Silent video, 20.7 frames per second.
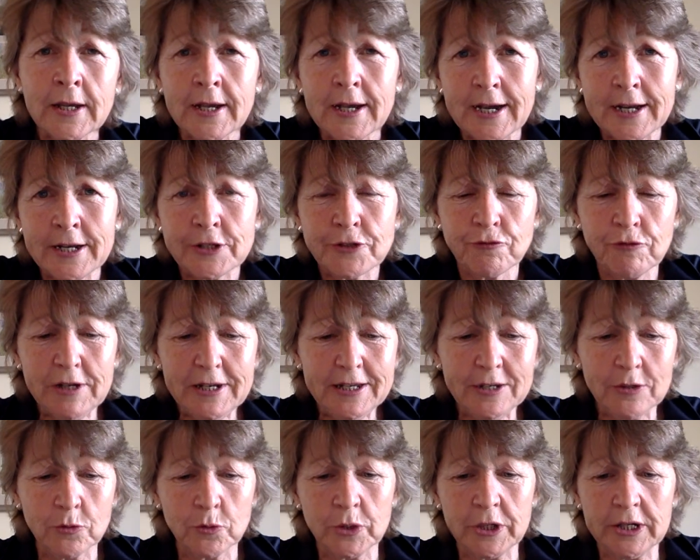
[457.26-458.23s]
And it's really
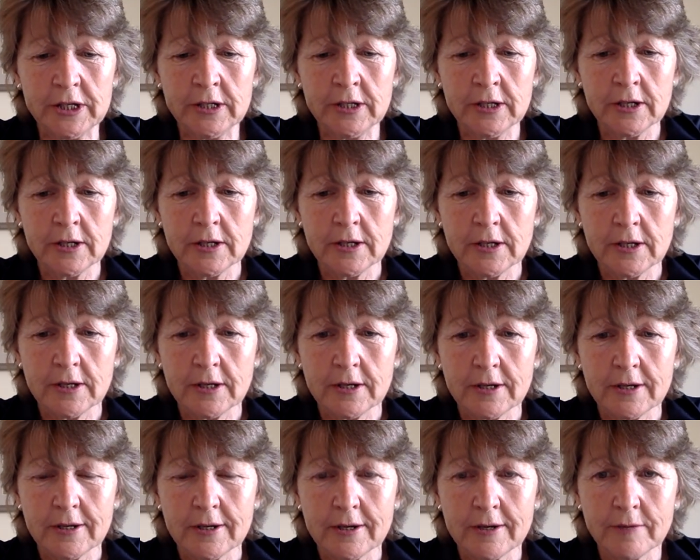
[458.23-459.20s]
only
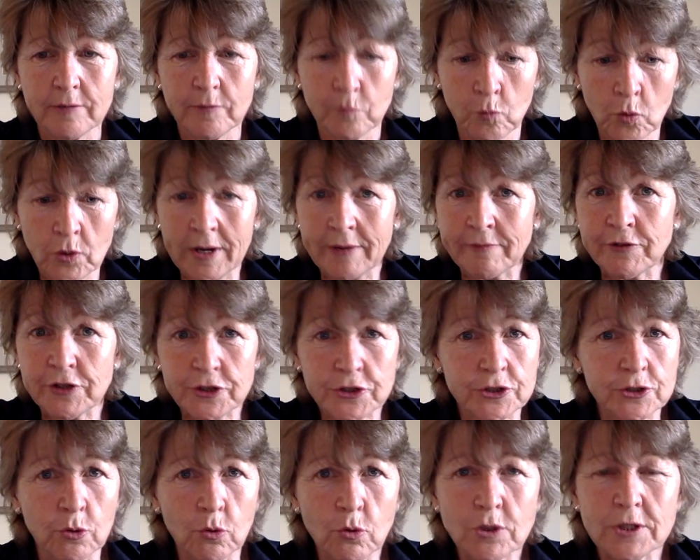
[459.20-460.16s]
what I've just
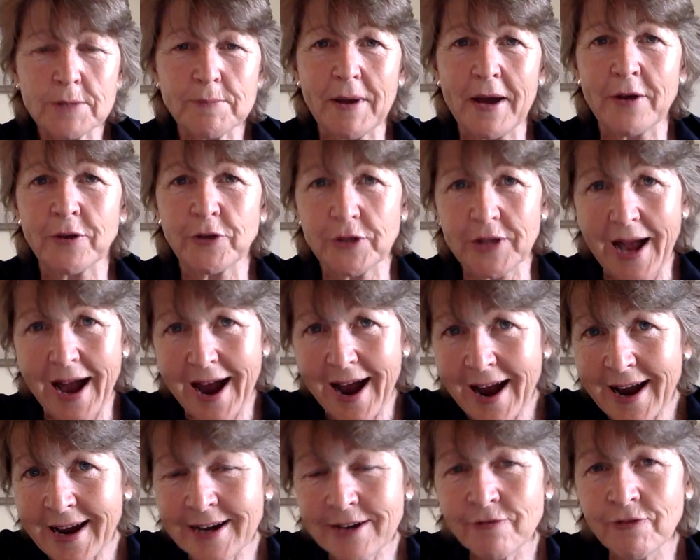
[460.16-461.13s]
talked about. The
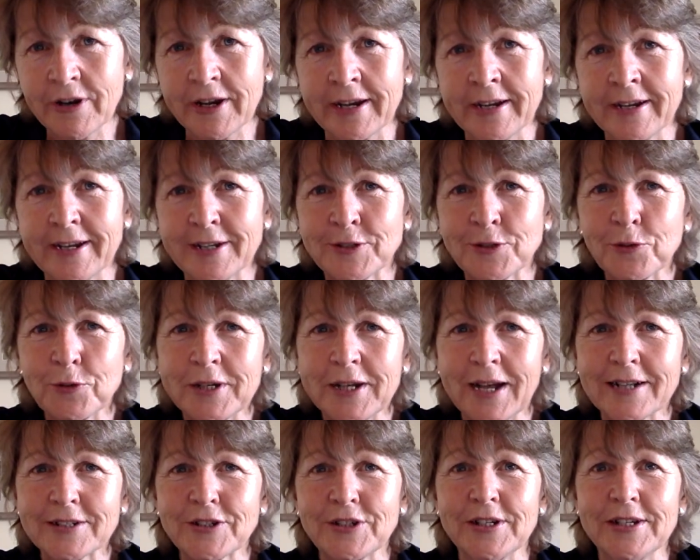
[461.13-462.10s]
hiring is only
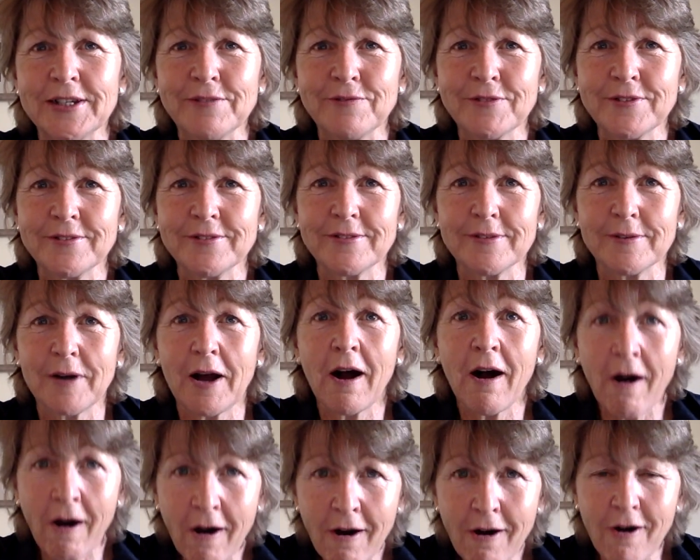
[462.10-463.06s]
actually even
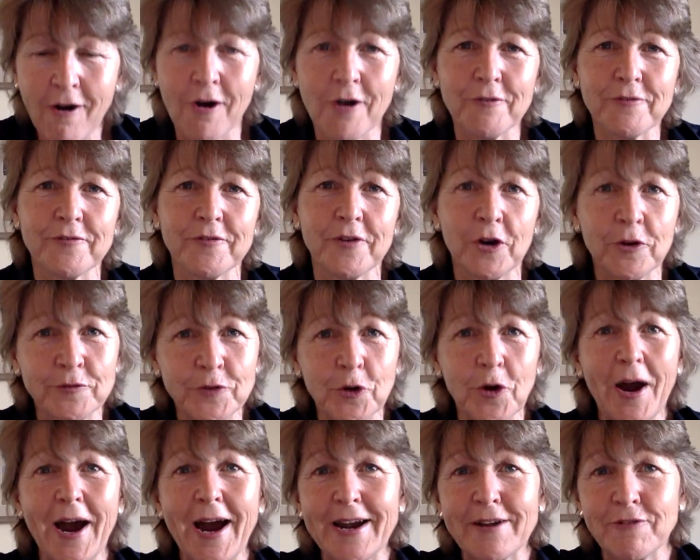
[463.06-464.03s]
half of your
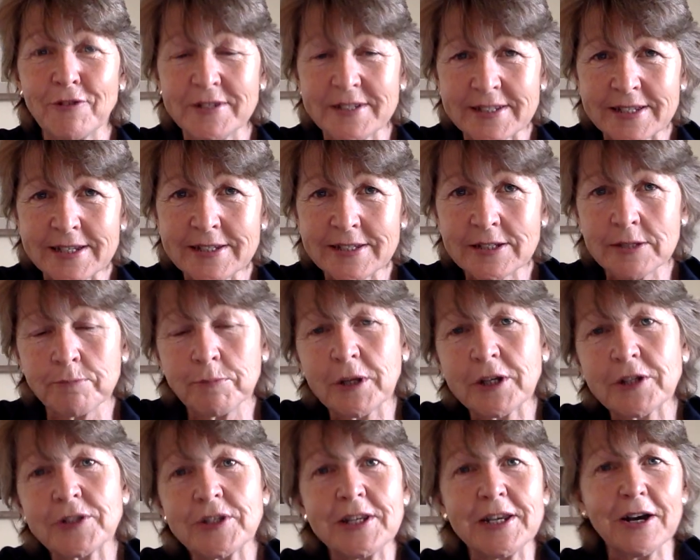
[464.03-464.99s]
hiring system,
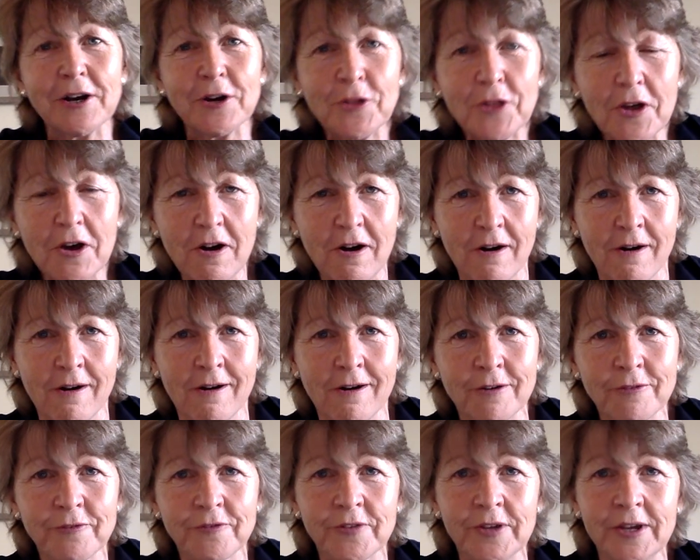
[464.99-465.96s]
because the other
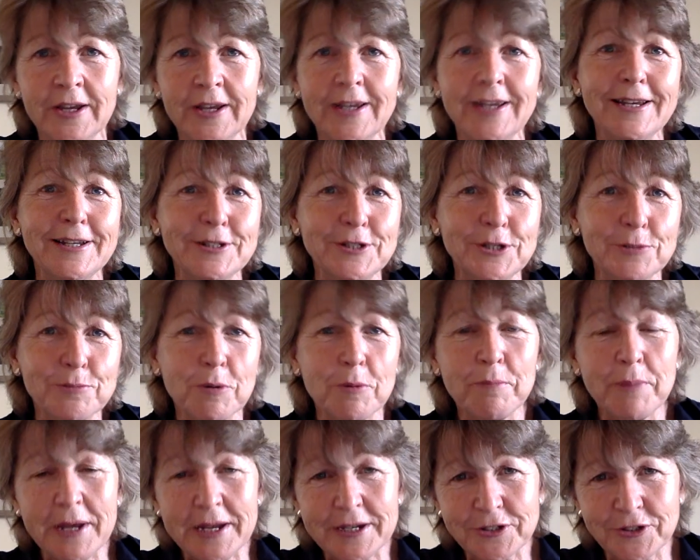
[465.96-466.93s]
half is your
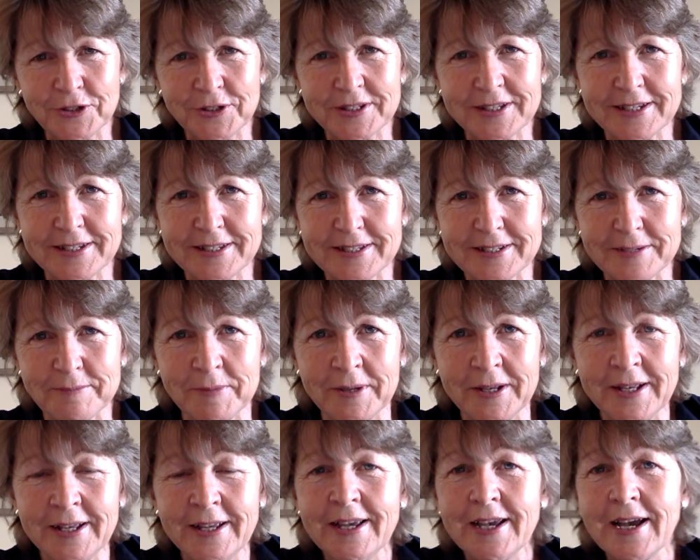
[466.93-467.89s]
probation system.
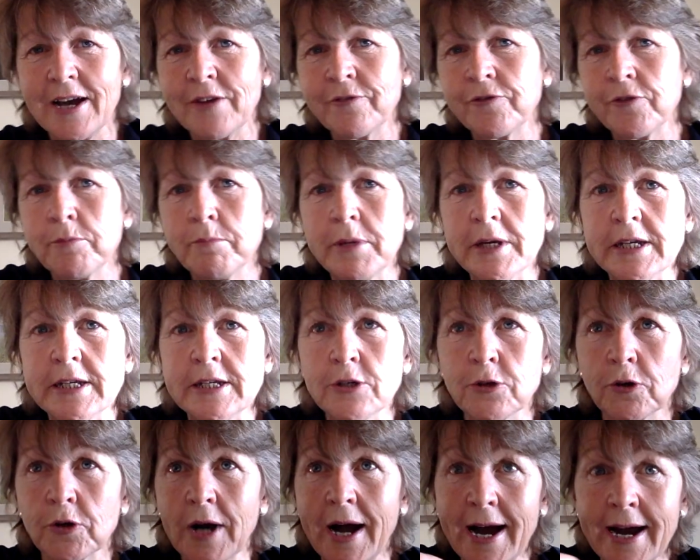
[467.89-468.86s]
And for me,
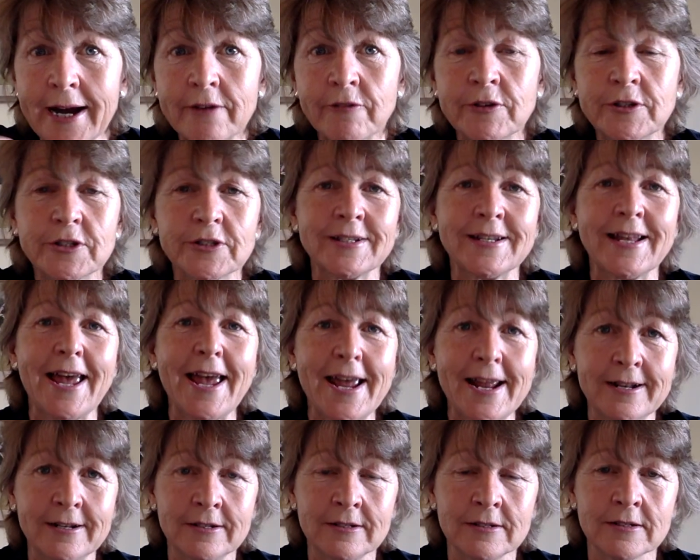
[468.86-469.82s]
your hiring doesn't
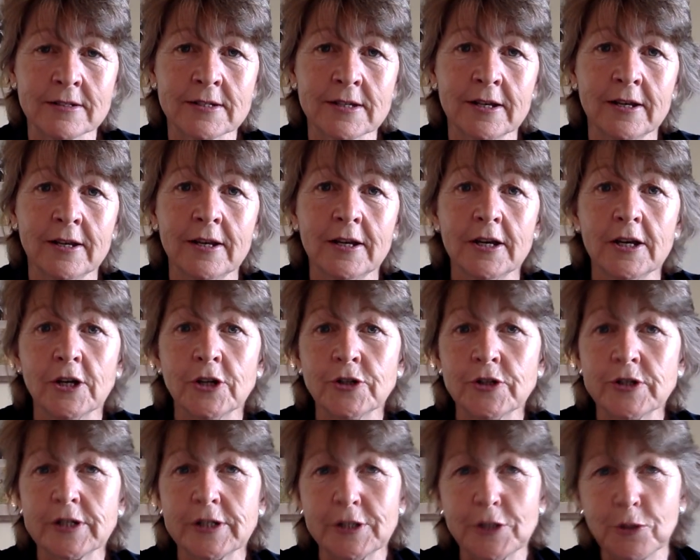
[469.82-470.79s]
end
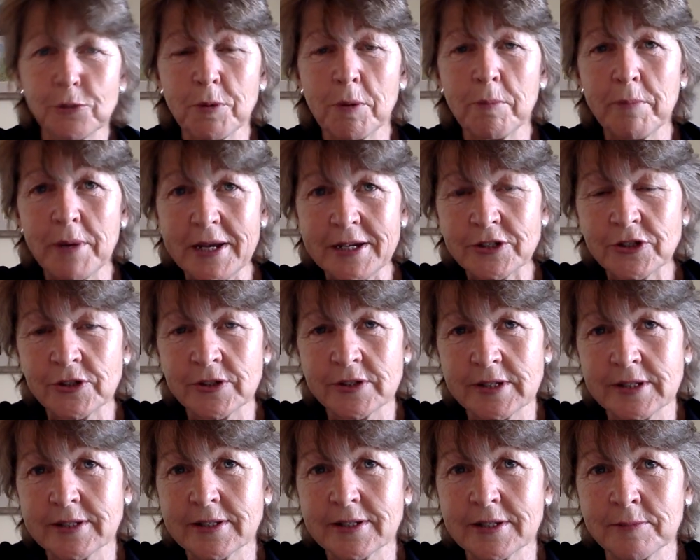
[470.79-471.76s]
until your probation
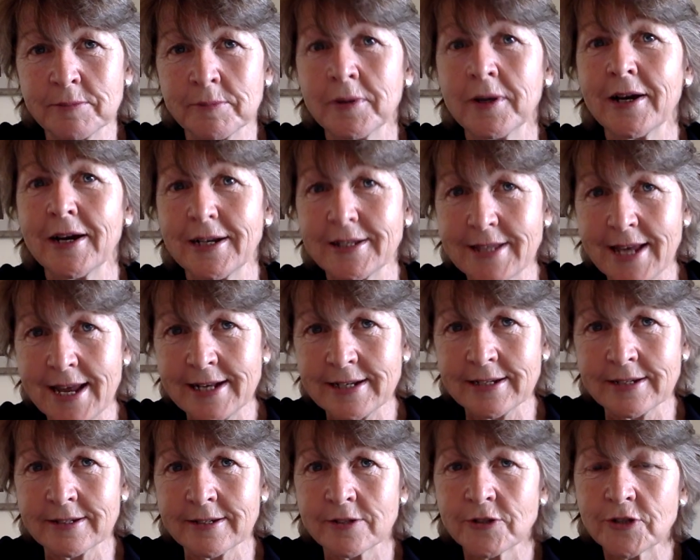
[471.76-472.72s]
system has
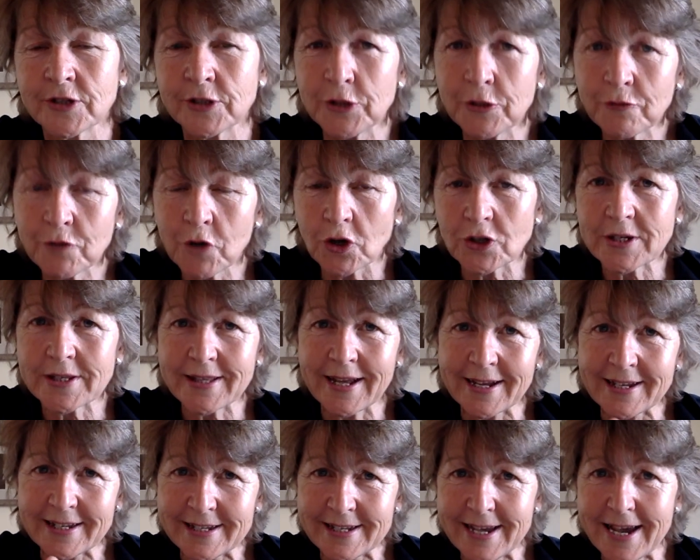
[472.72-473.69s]
ended, till you've got to
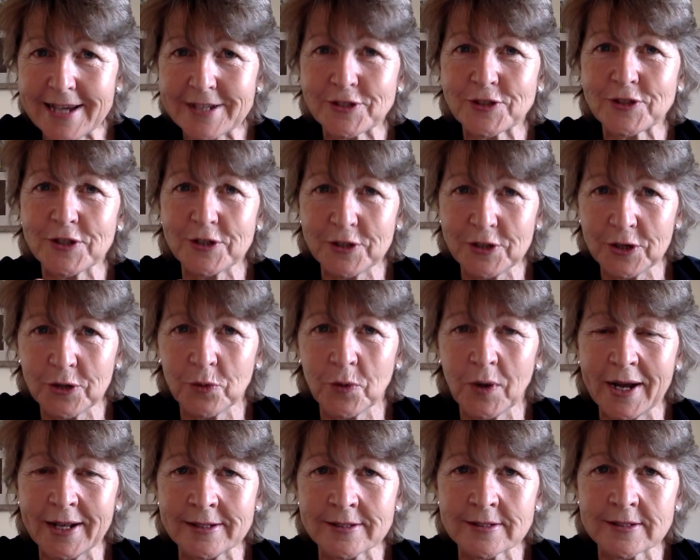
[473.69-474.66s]
that yes, no
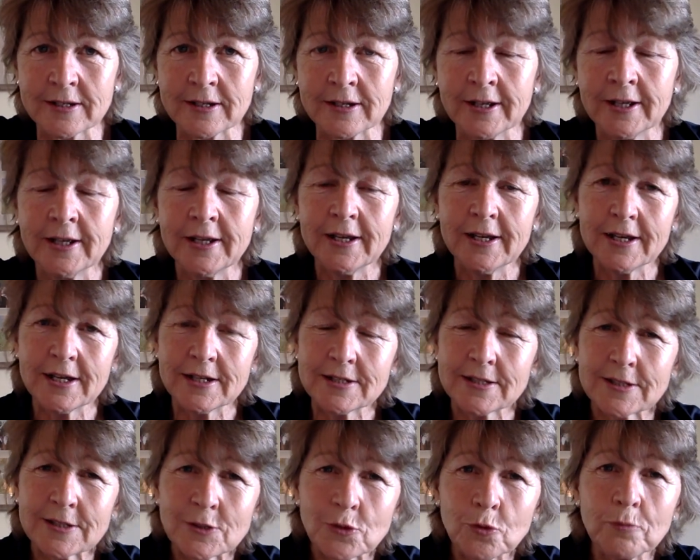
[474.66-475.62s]
answer. And
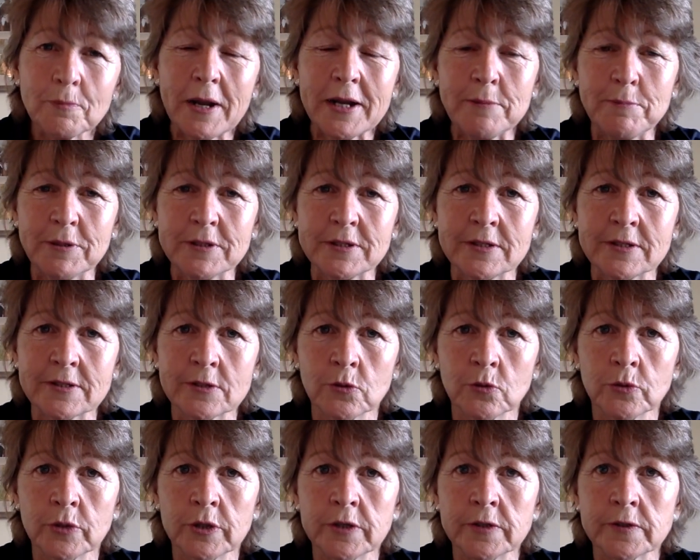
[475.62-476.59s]
so many business
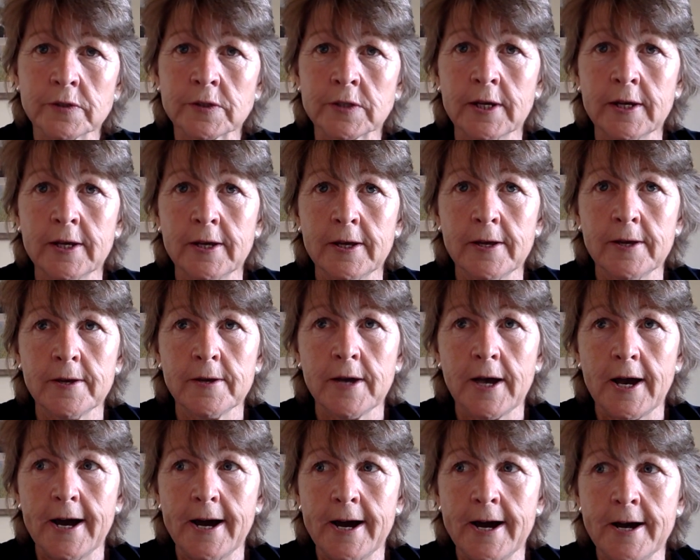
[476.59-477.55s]
owners
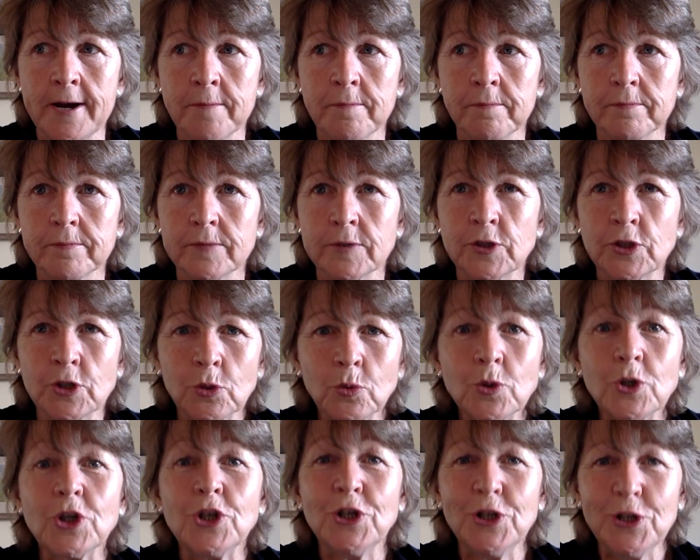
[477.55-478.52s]

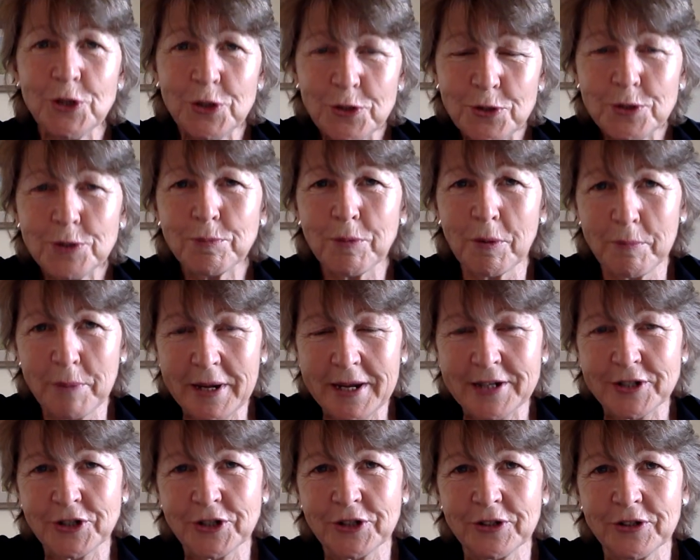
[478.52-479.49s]
don't use
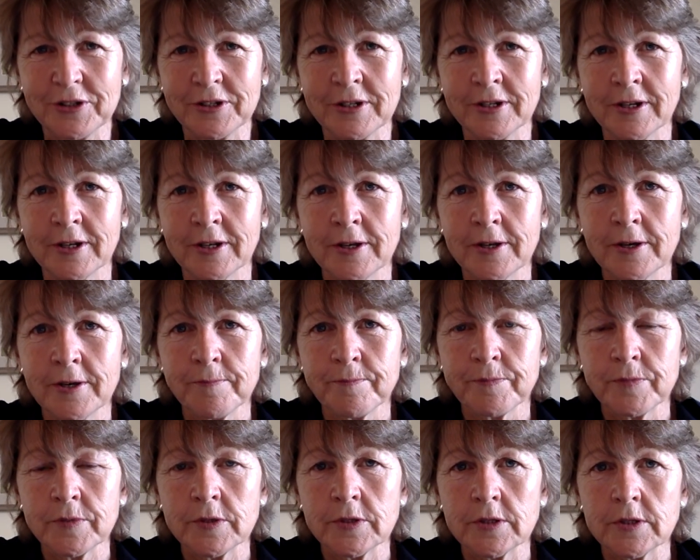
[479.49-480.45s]
probation
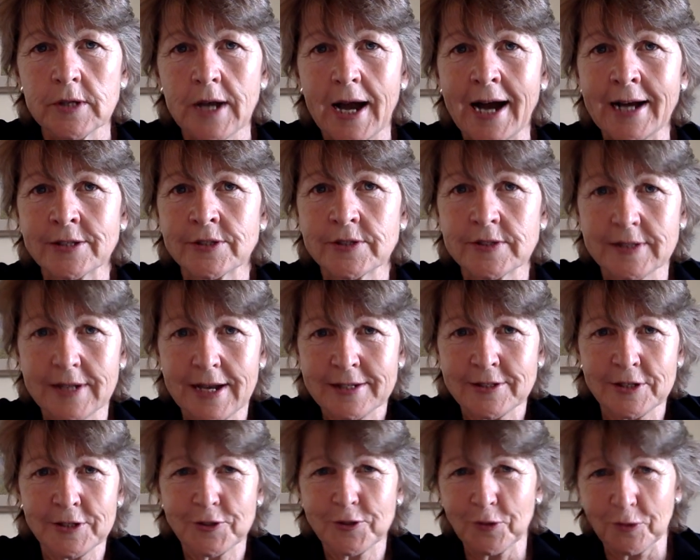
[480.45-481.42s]
as
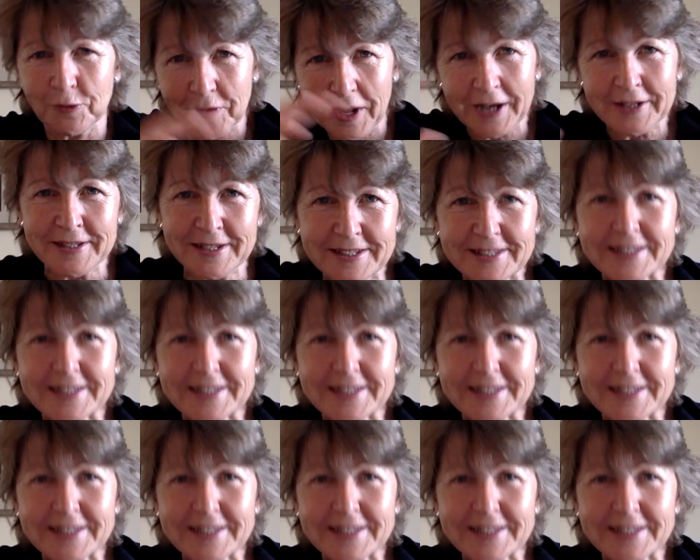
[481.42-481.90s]
a